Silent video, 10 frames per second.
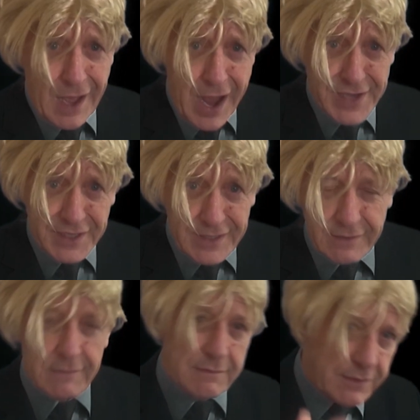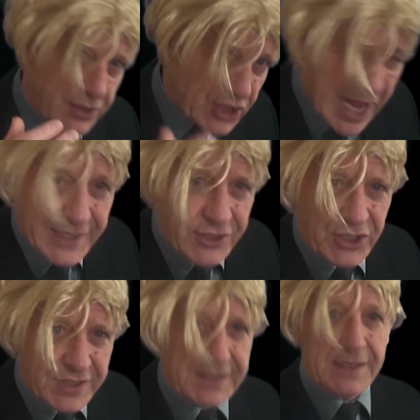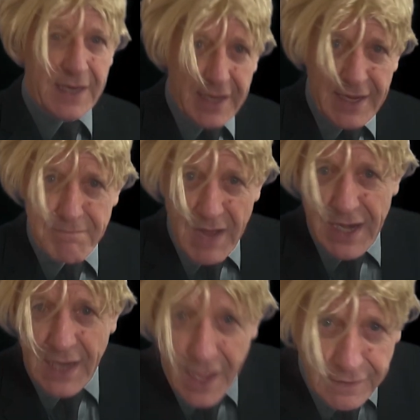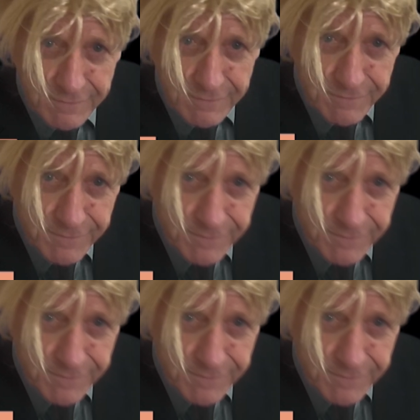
I need challenges in my life.